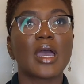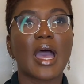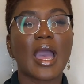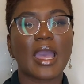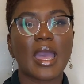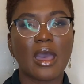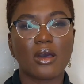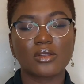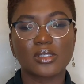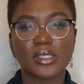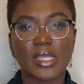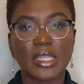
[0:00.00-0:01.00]

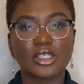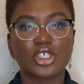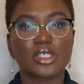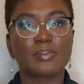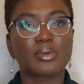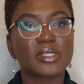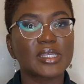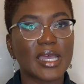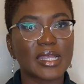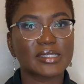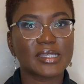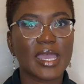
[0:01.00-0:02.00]
account and just put it
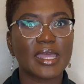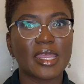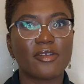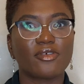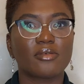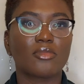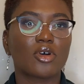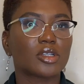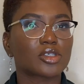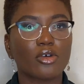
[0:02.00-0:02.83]
aside every month,